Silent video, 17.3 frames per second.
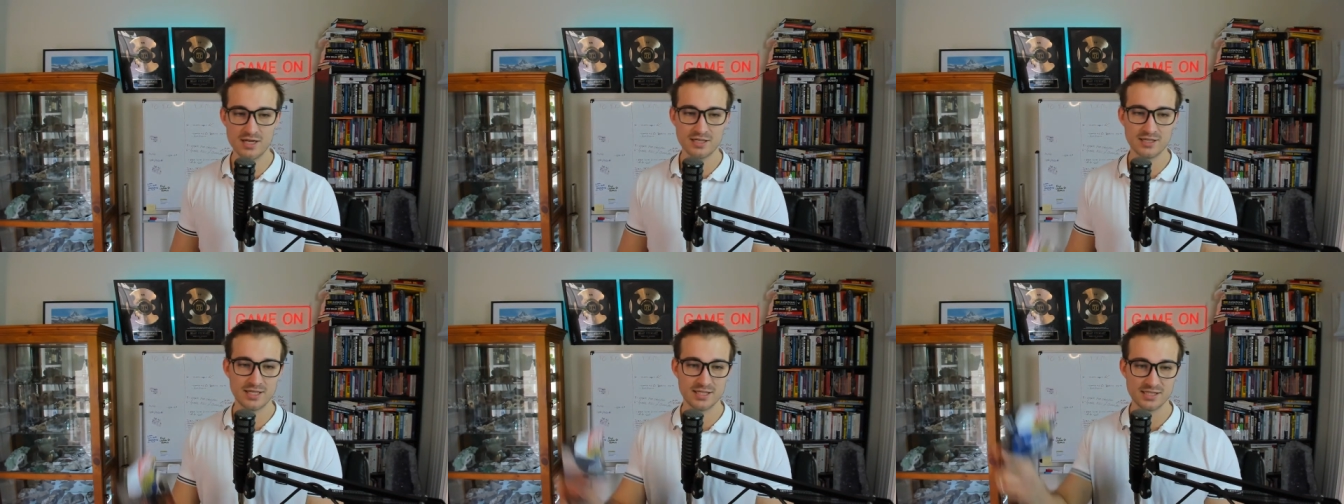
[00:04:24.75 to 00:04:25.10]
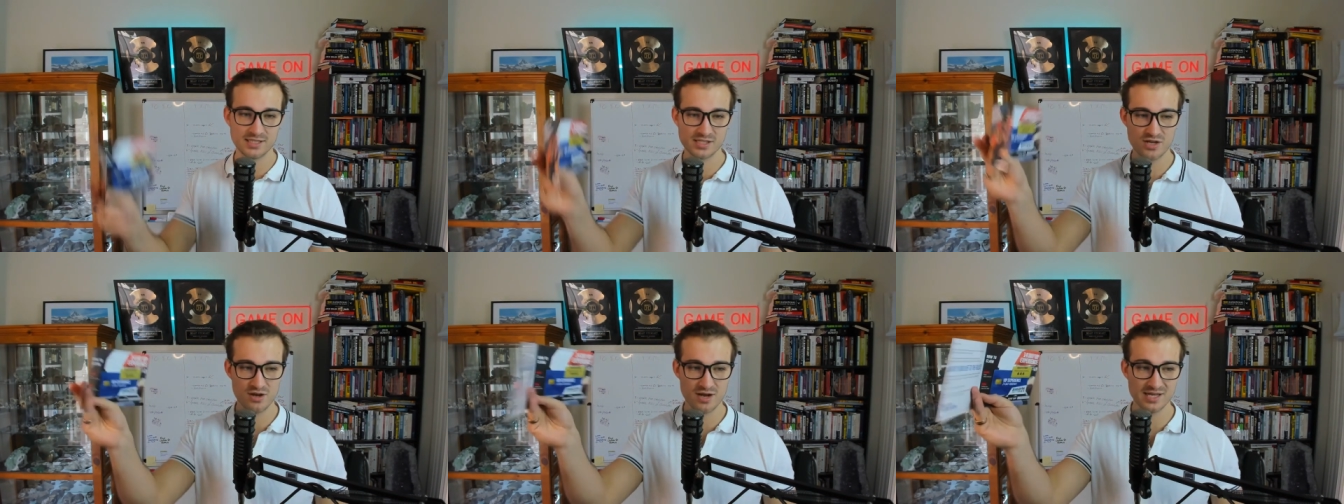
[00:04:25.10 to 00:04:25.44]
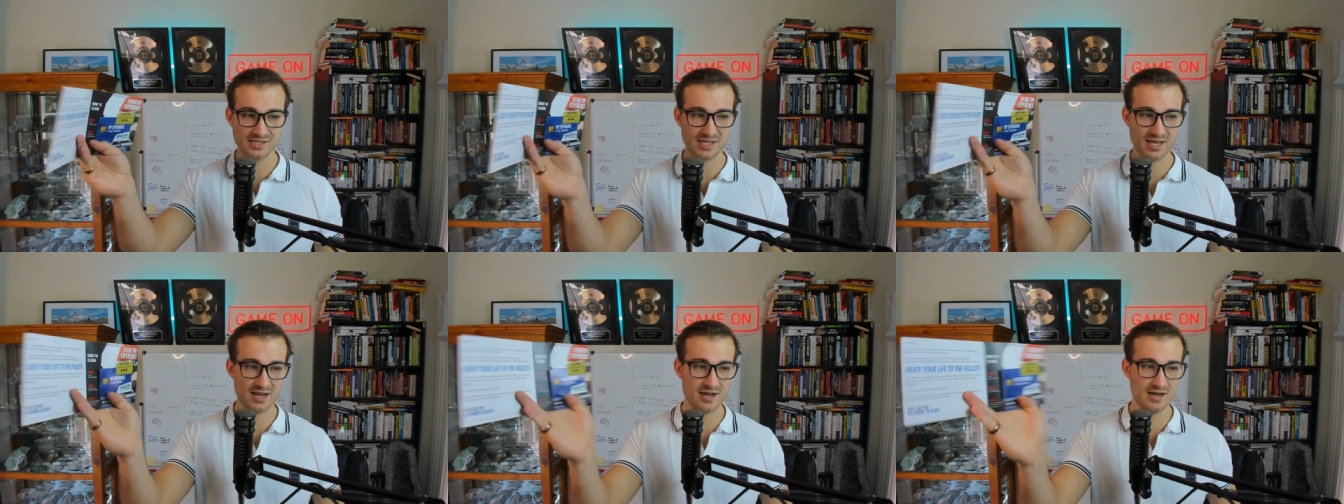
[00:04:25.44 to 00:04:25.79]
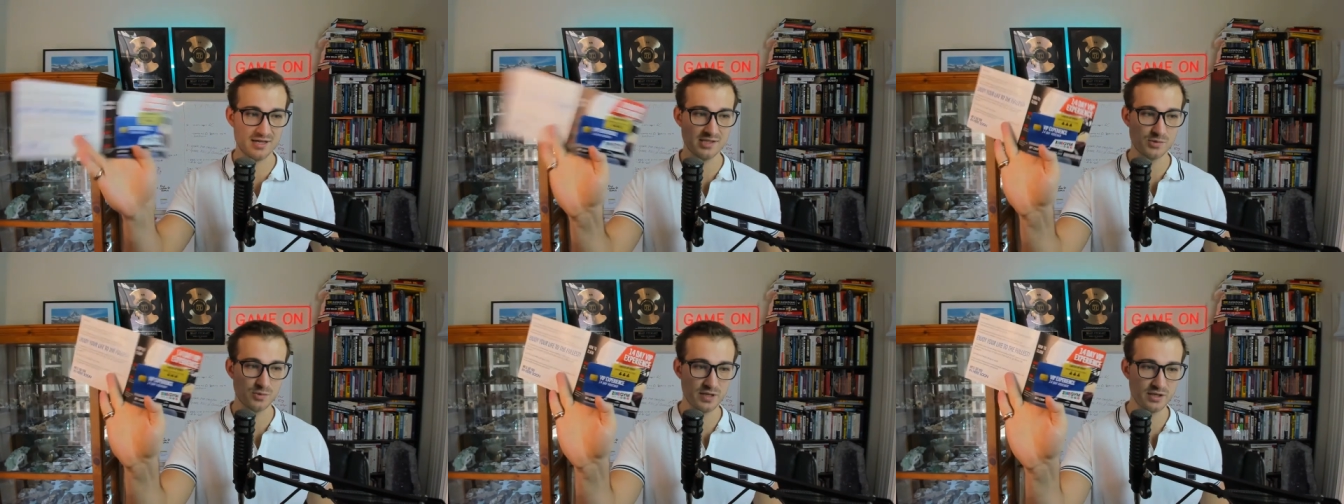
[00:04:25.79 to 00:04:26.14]
They're these nice
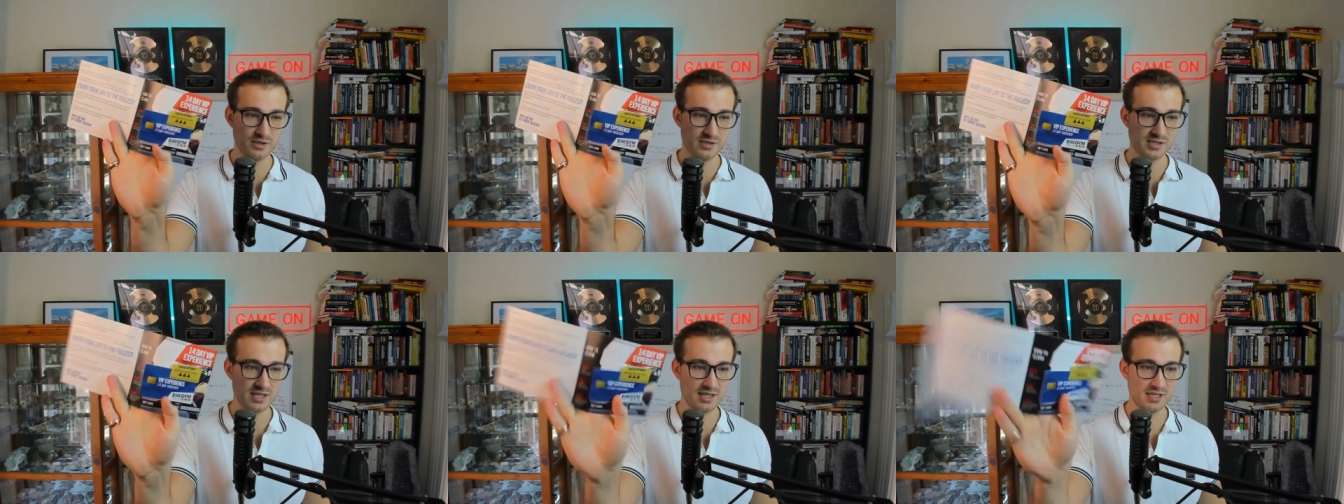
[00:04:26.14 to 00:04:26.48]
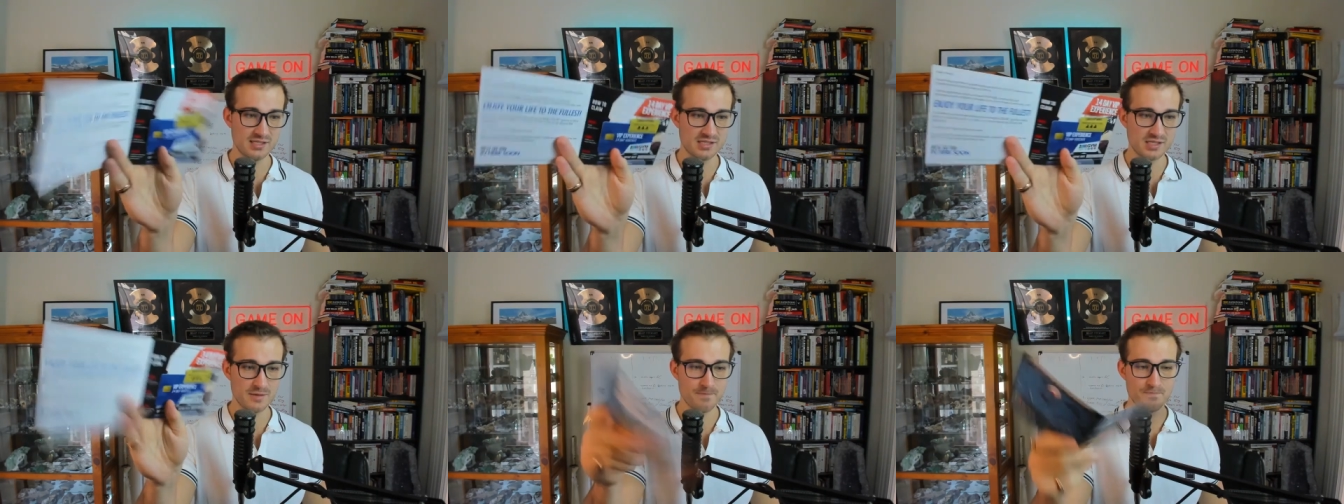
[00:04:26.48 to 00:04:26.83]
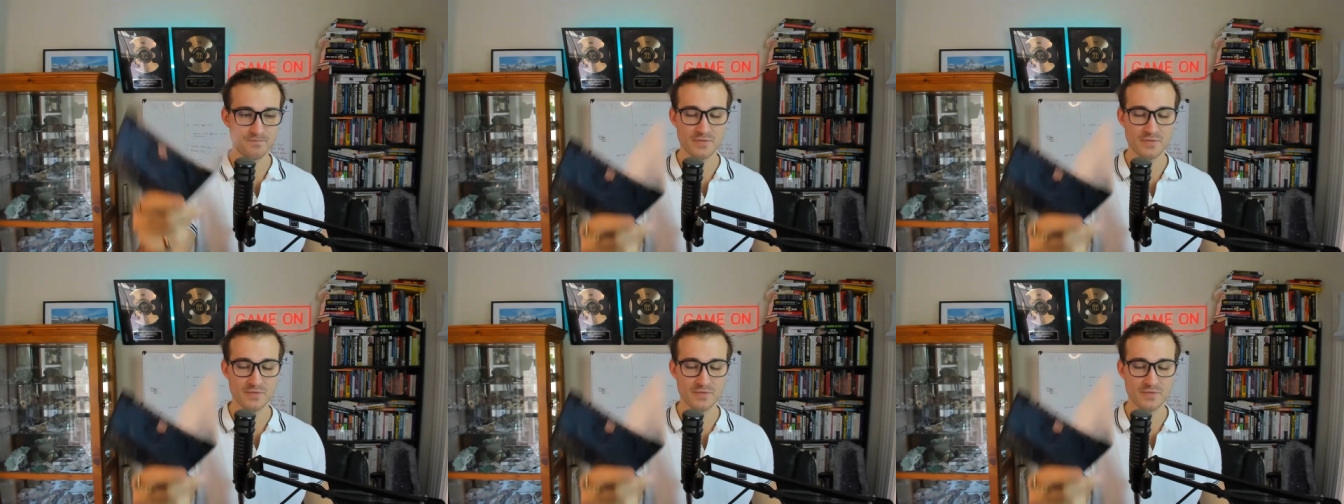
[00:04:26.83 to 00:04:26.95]
cards. We use these